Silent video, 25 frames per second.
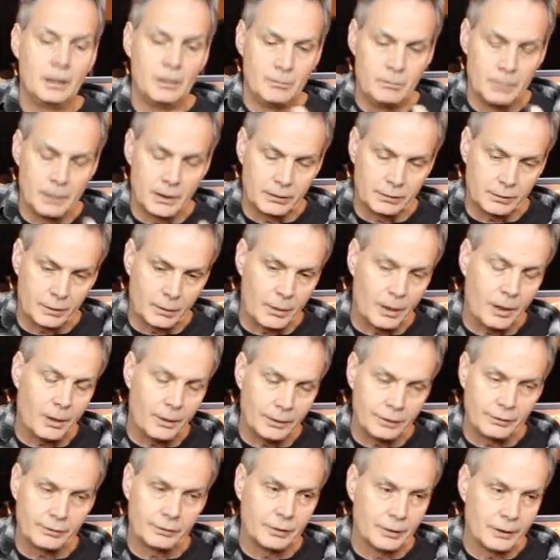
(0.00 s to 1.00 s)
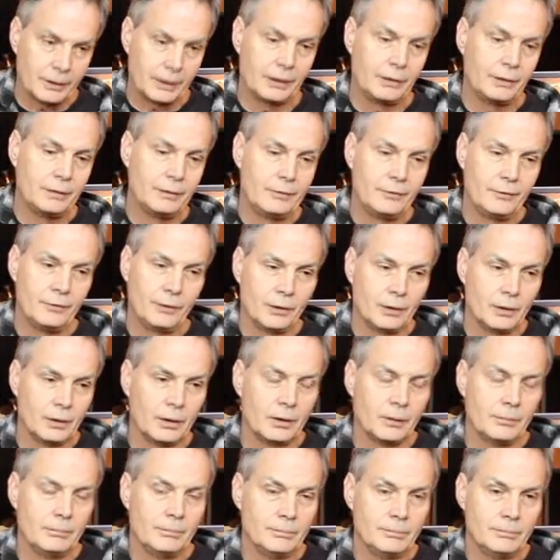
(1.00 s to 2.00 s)
because I'm always looking
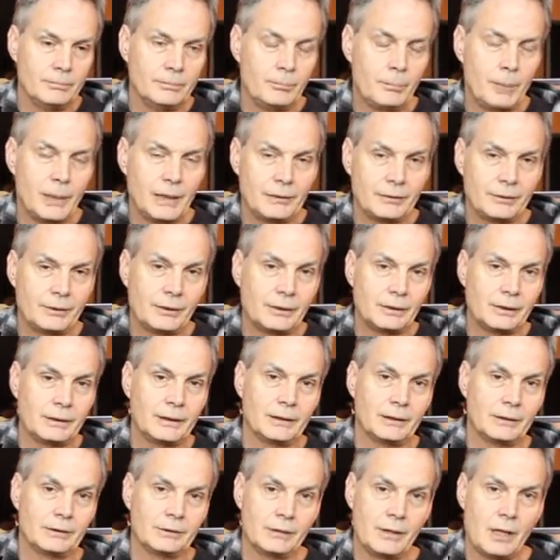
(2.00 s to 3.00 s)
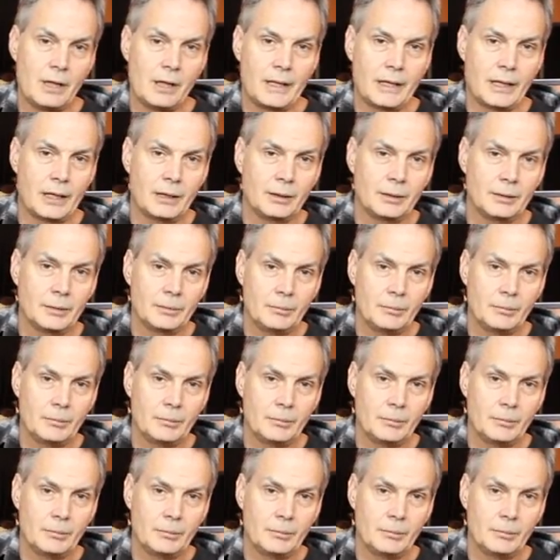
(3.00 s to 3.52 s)
for basically a sonic